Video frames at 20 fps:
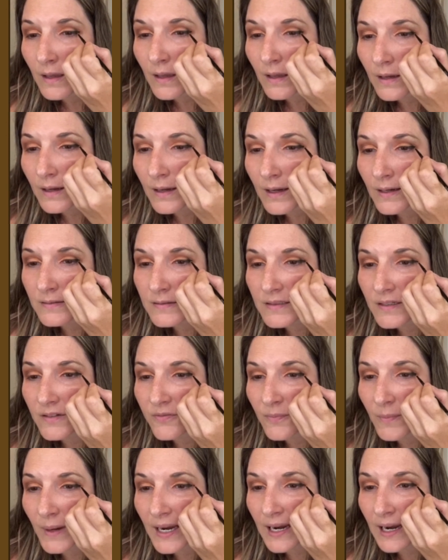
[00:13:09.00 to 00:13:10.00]
Because of
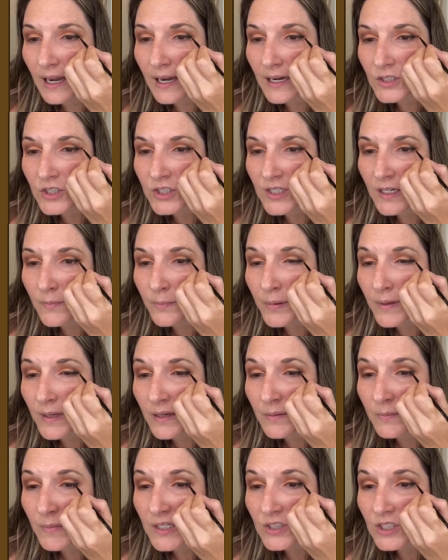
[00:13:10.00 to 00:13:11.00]
my eye shape
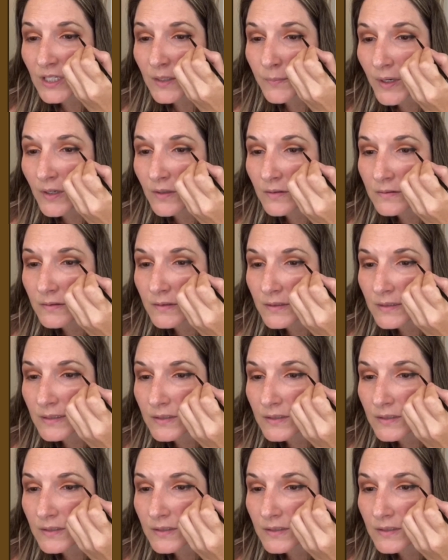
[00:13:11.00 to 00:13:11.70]
and my cheekbones,